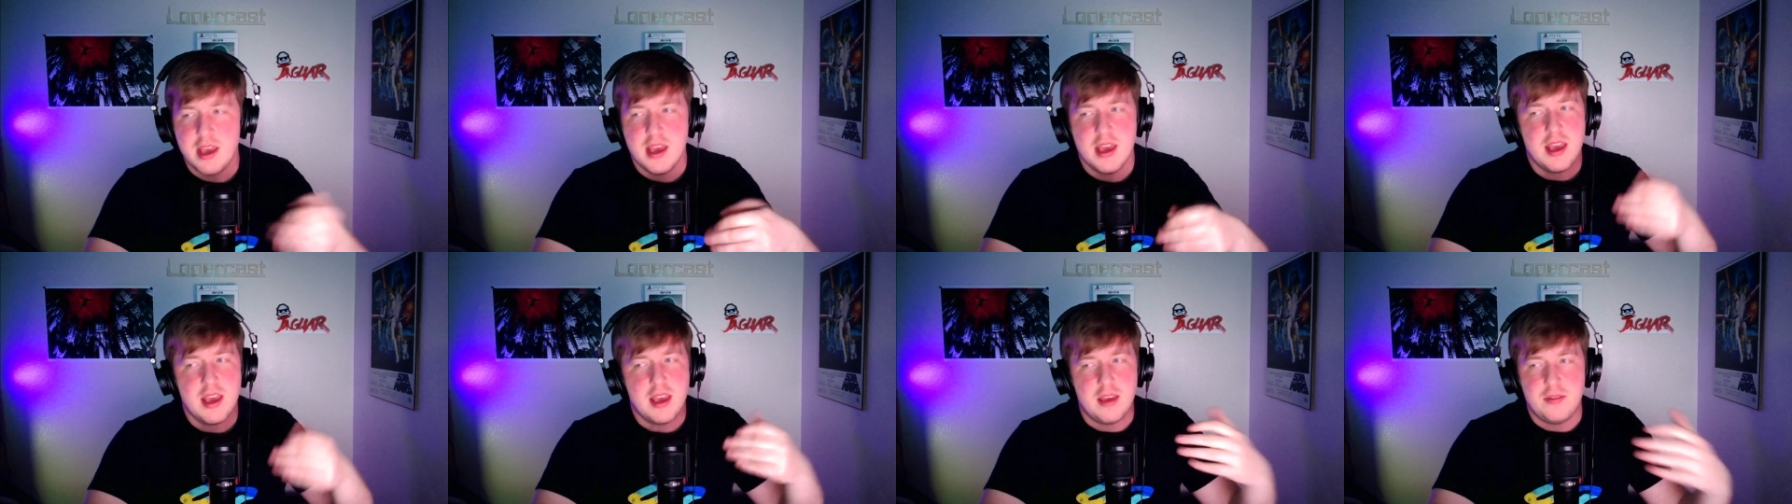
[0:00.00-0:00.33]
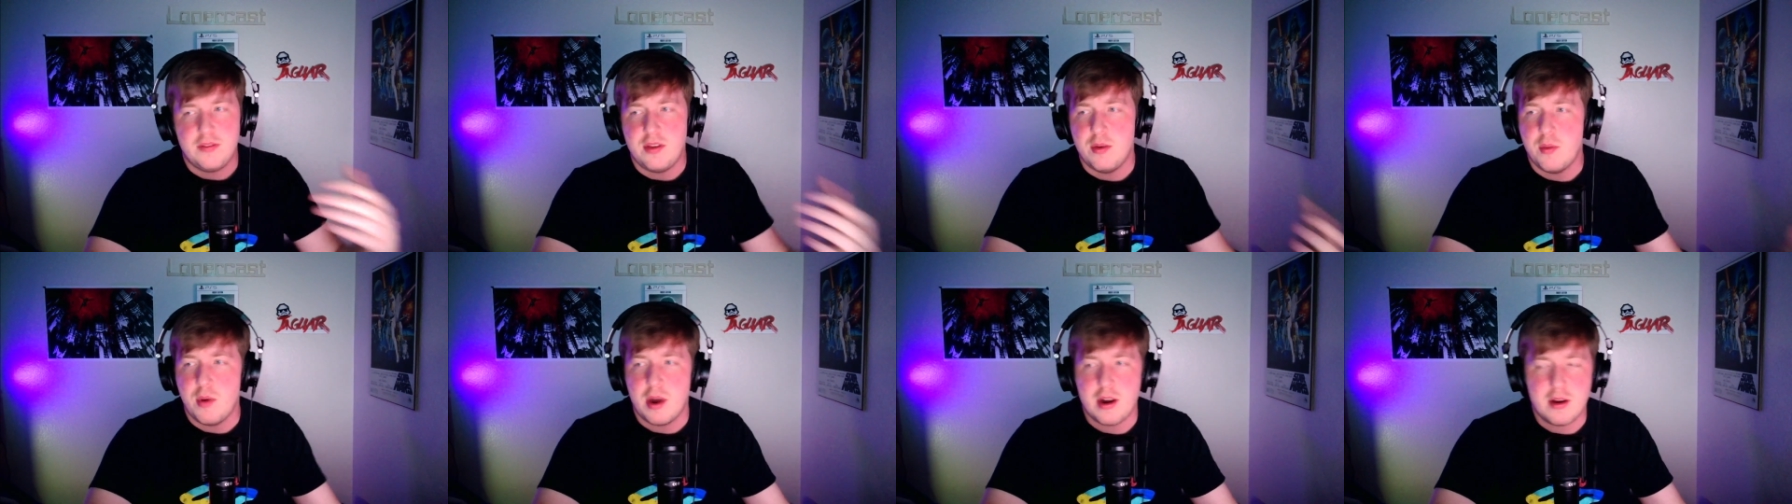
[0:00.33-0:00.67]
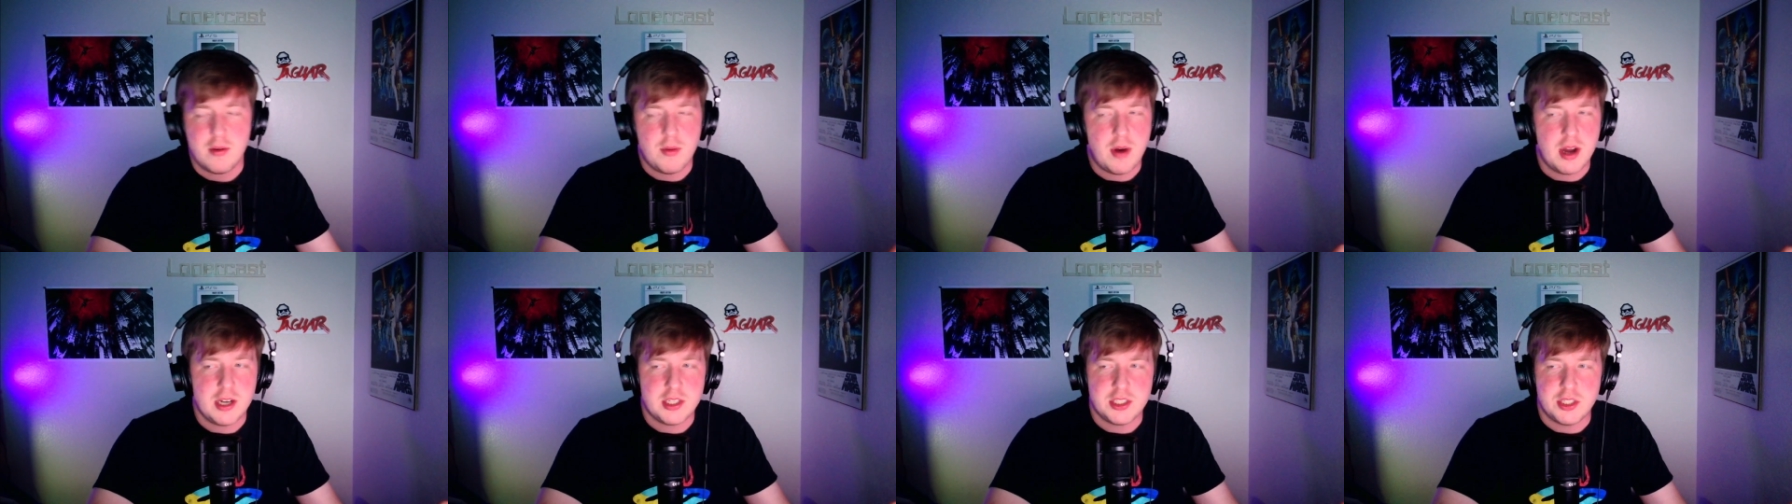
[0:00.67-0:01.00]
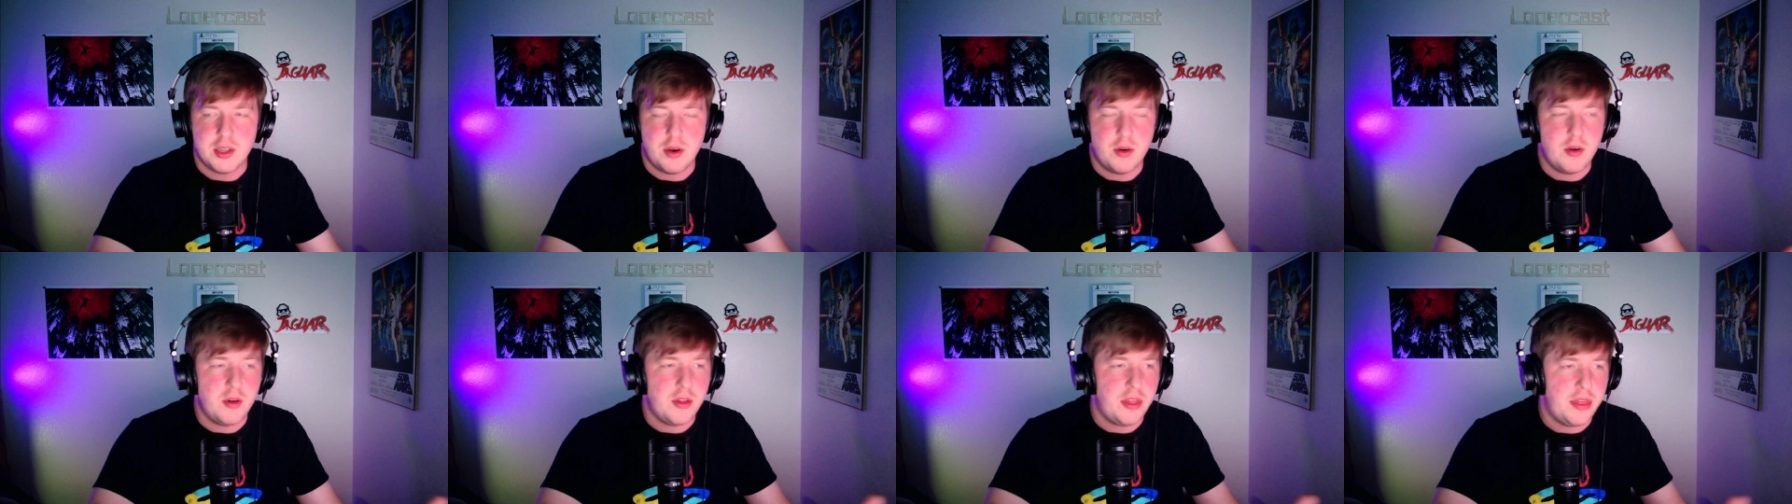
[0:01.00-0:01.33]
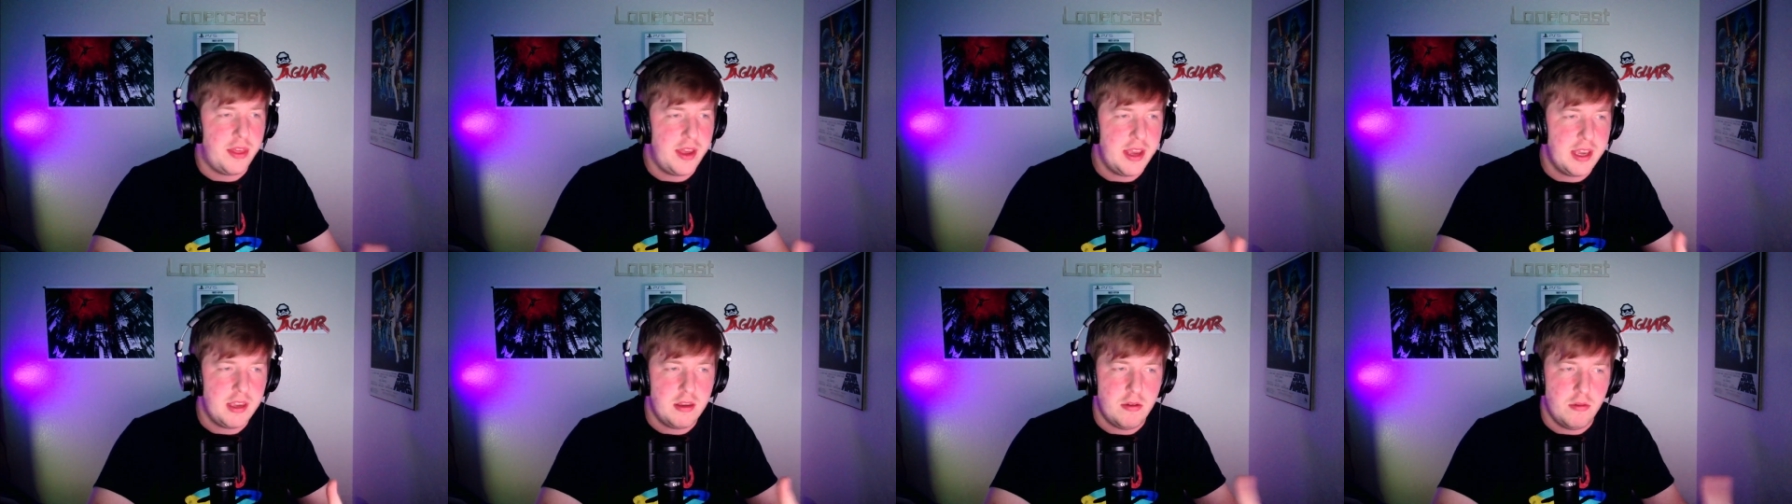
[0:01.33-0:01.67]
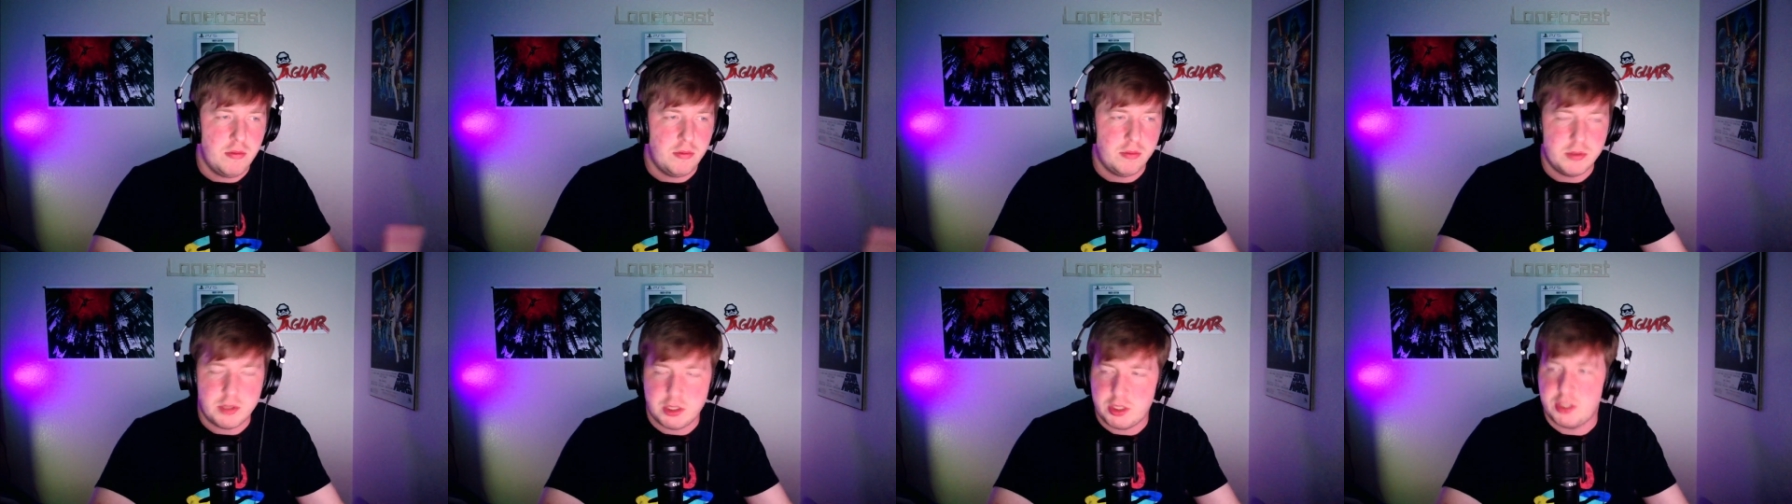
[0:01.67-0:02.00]
If you want to watch the whole thing, you
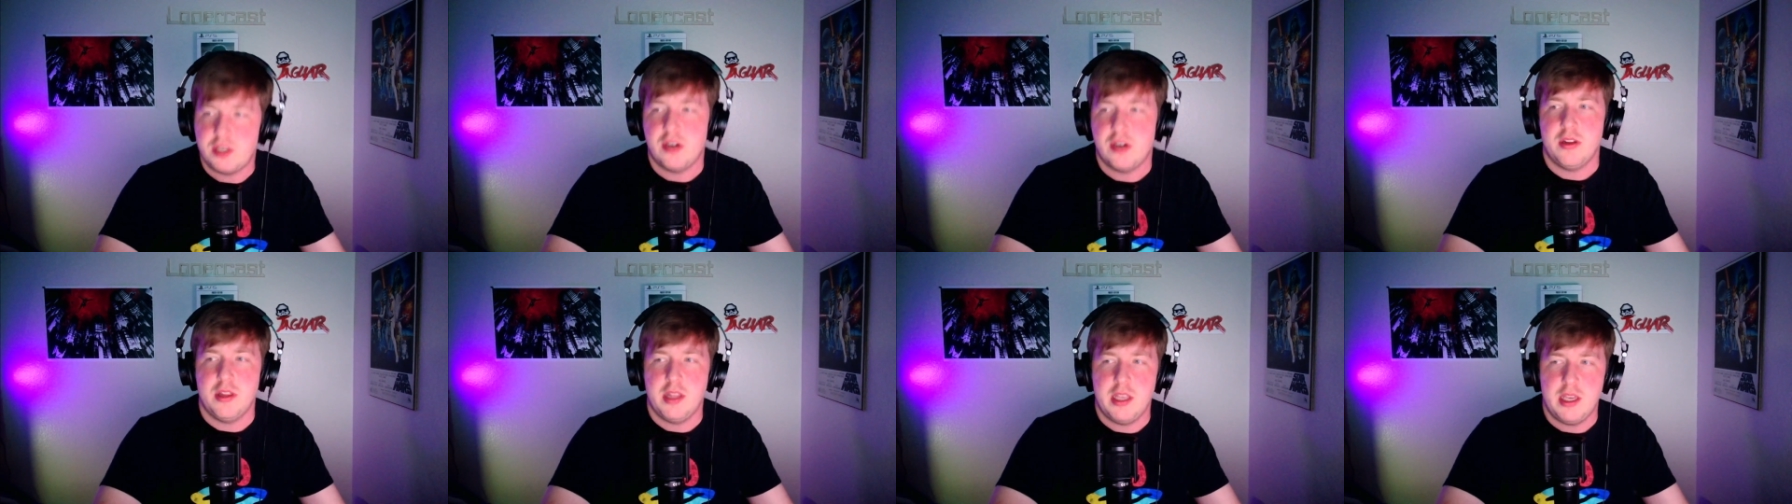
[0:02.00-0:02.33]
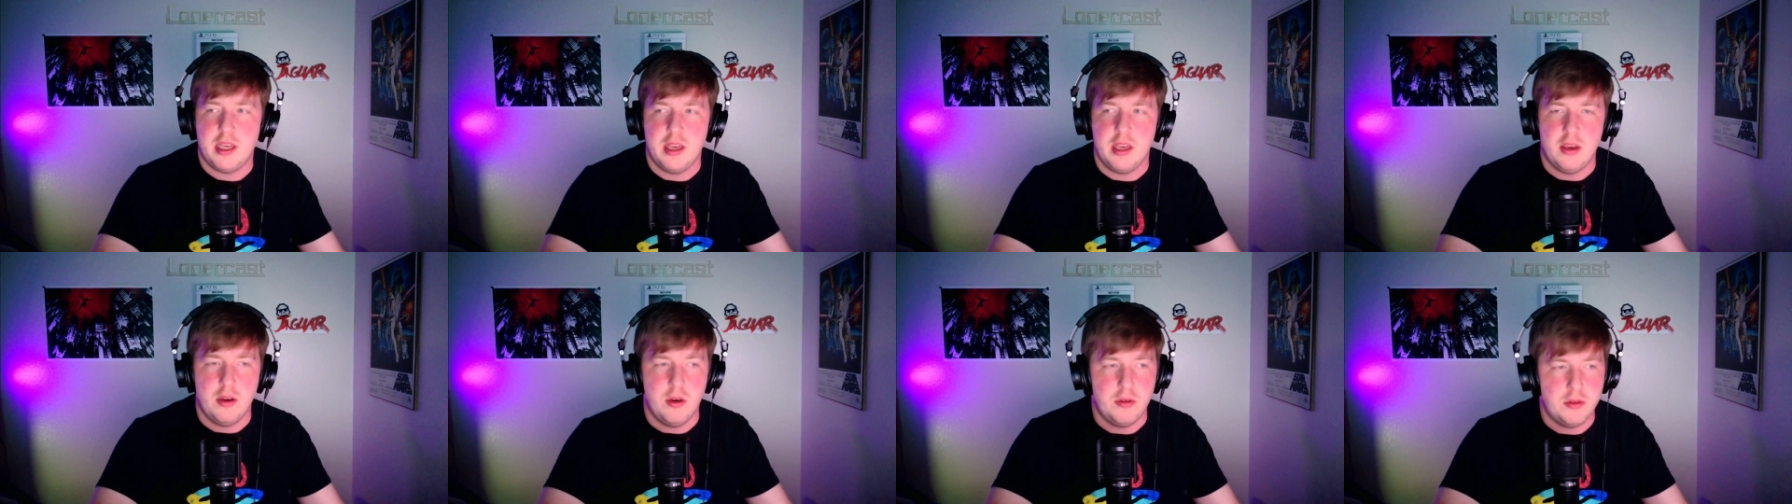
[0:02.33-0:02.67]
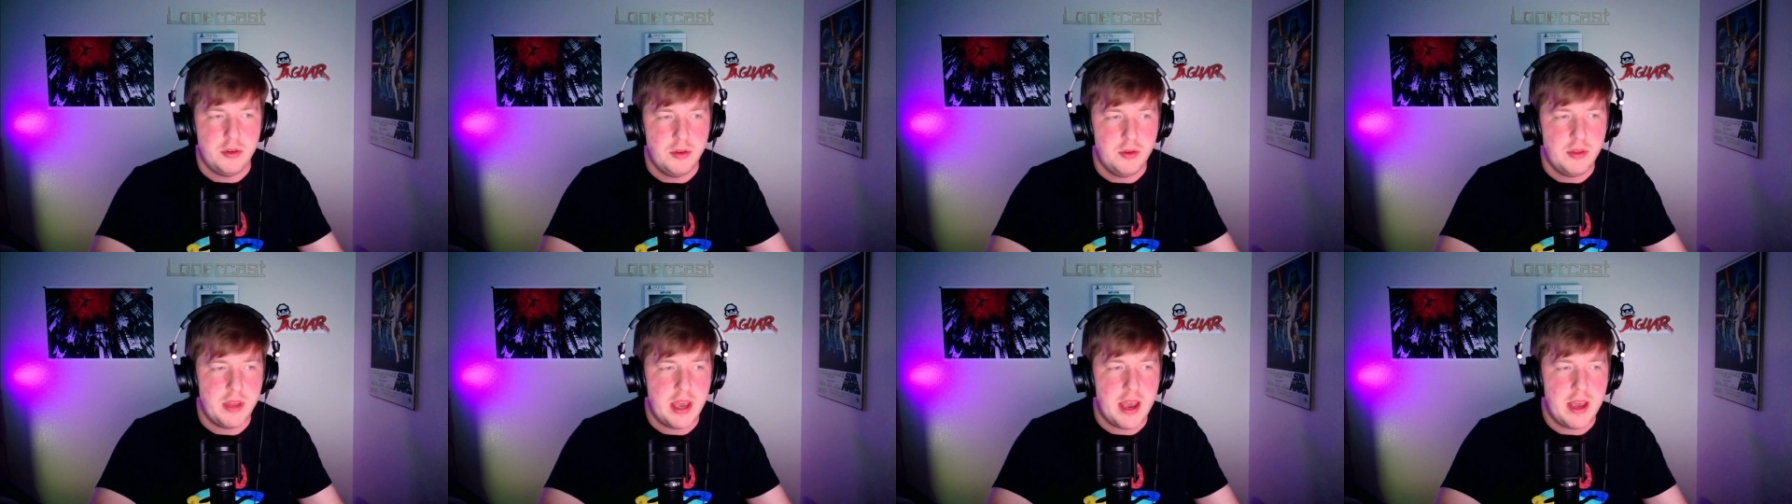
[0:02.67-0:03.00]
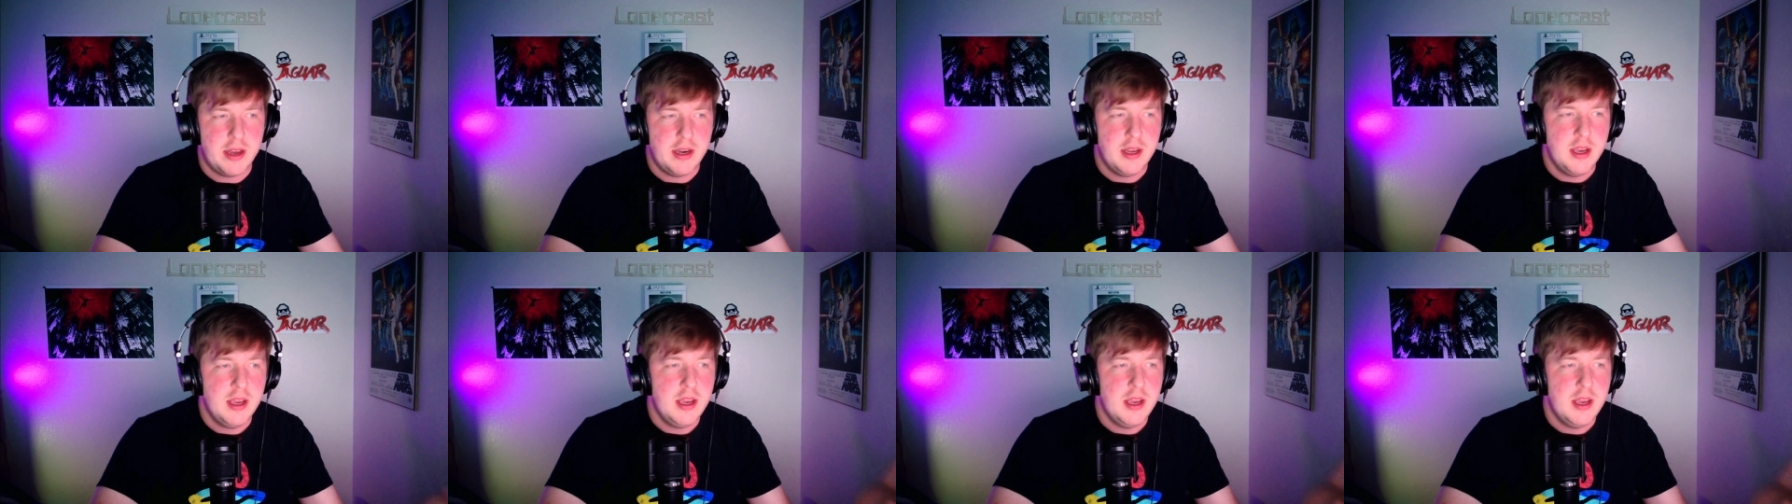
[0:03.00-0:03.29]
certainly can go do that.